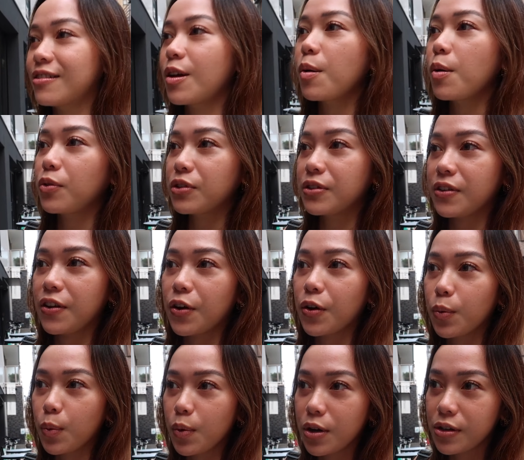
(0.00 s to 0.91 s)
time I was
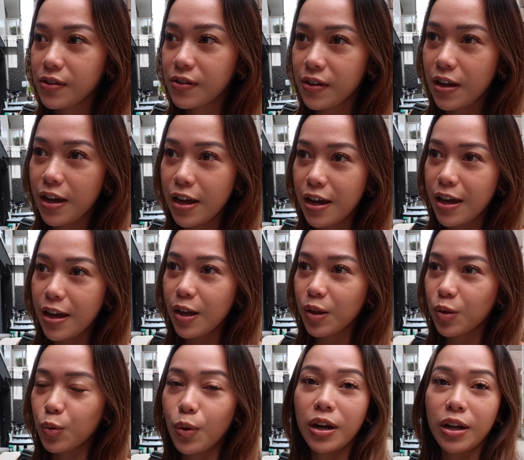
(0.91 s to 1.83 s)
here was
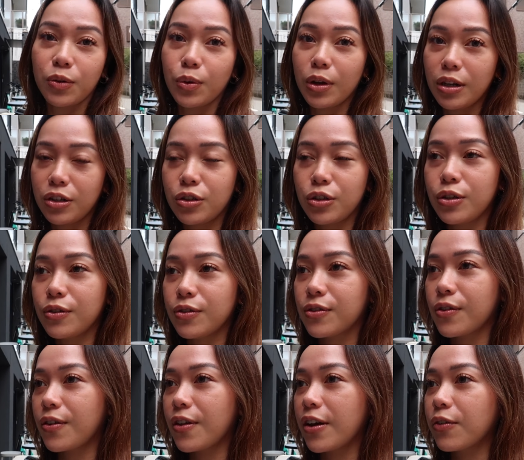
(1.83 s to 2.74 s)
in 2022
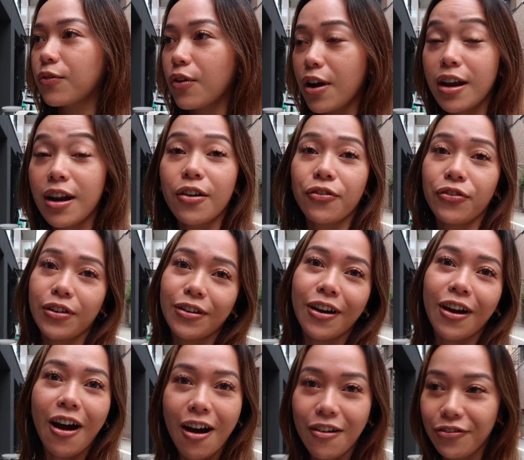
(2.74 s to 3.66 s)
so like right after
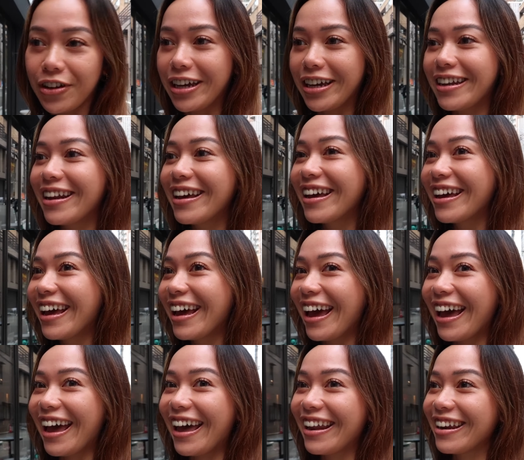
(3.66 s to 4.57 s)
COVID
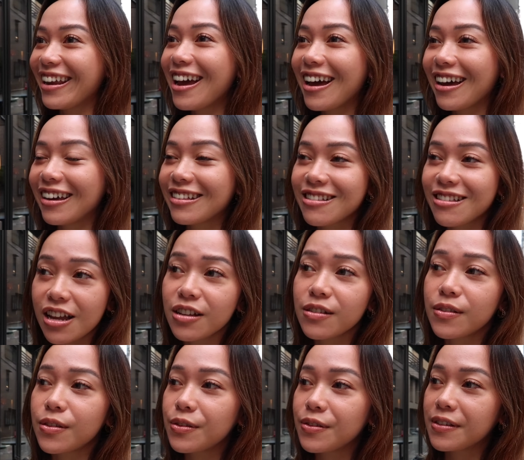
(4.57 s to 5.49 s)
and yeah it's
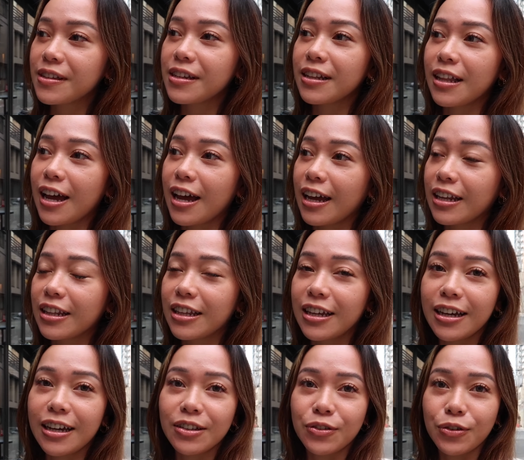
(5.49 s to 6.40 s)
nice to see like
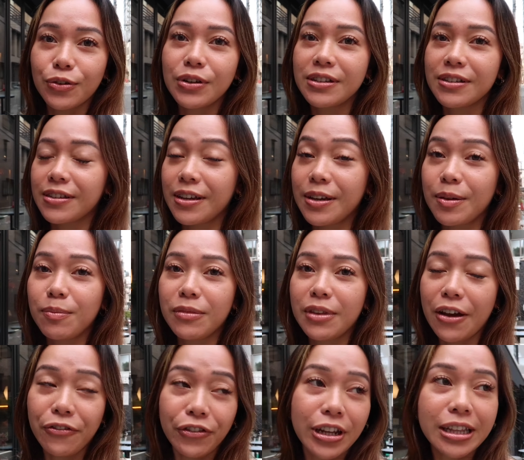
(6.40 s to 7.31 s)
the tourism
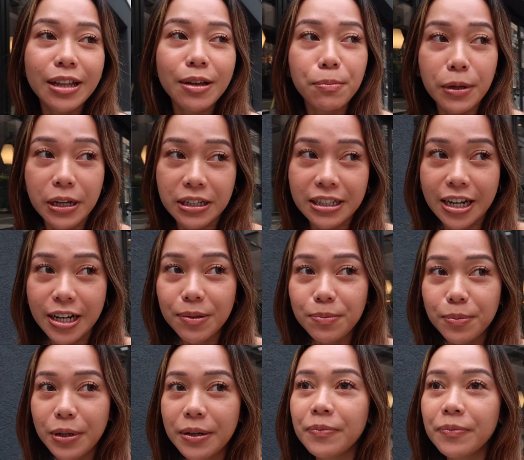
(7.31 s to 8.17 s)
definitely picked up